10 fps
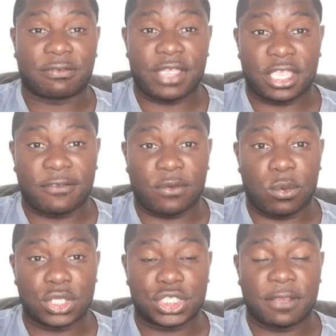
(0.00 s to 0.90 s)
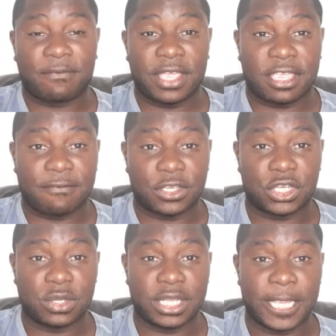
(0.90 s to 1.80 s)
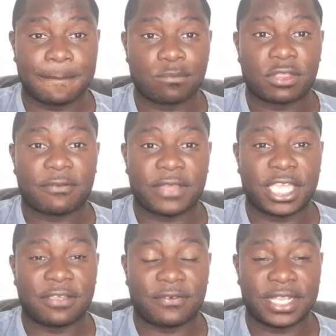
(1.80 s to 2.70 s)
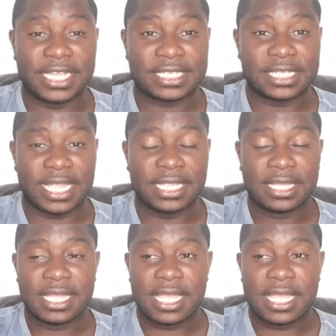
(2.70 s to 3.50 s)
thank you for watching, thank you for tuning in, thank you for listening,